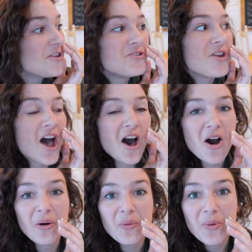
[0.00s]

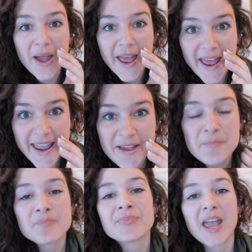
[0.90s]
No
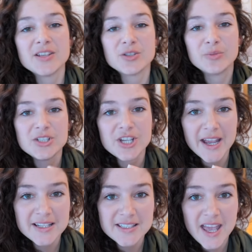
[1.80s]
way. And so we
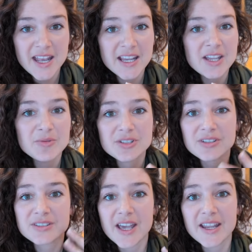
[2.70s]
checked it and he was
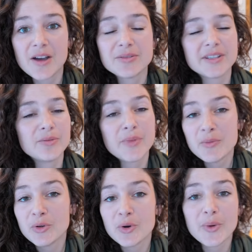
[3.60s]
just like, I was like,
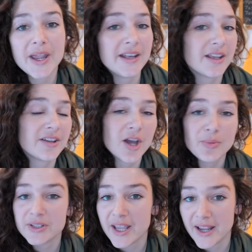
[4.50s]
maybe we'll wait another
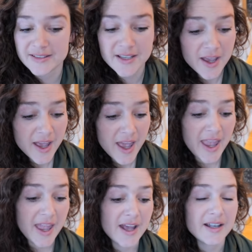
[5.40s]
couple days
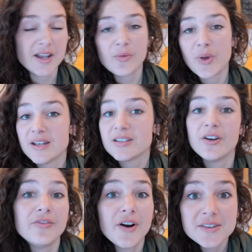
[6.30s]
and wait until
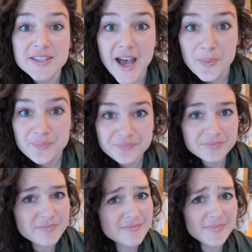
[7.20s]
it falls out.
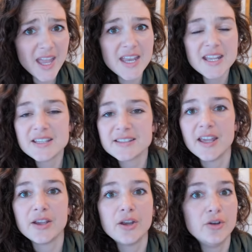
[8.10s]
And he's
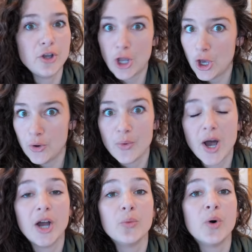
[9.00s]
like, no,
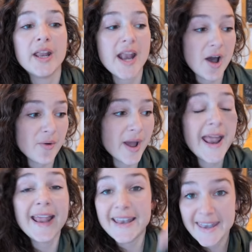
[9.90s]
I want it out
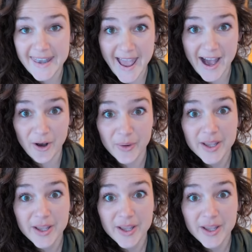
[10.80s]
now.